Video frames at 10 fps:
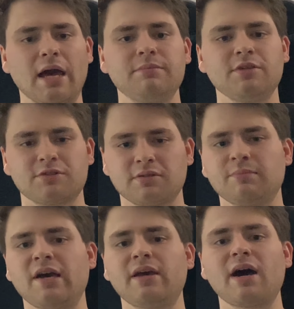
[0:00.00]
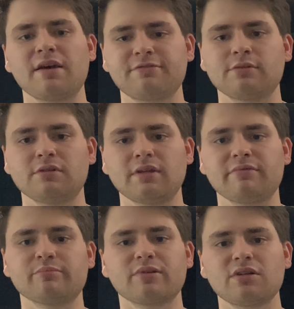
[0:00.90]
I'm using my iPhone
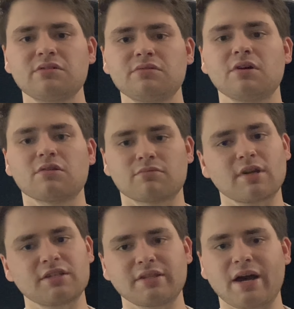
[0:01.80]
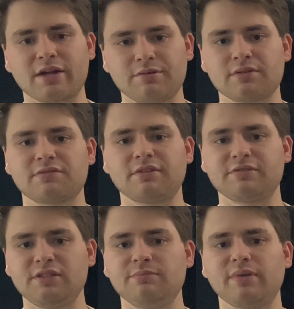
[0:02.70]
11 Pro running the iOS
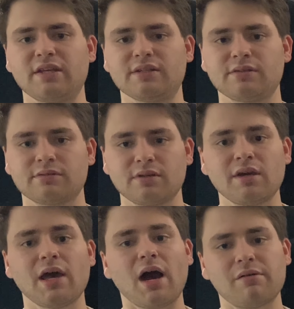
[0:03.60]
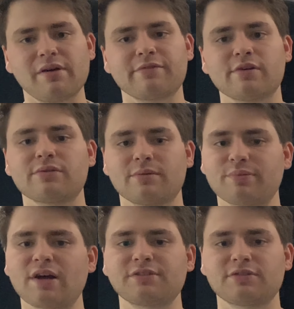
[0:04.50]
15 beta. However,
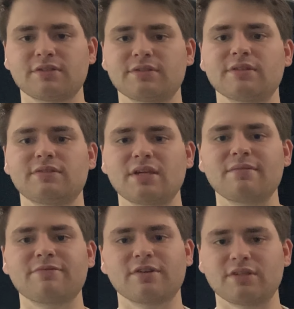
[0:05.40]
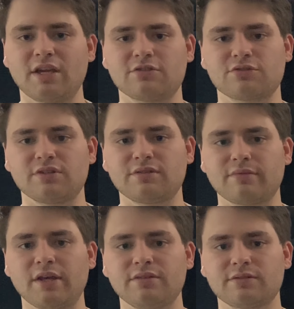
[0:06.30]
the process is the same for an Android
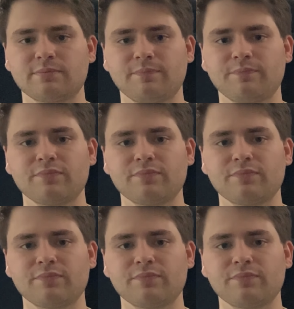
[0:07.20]
device.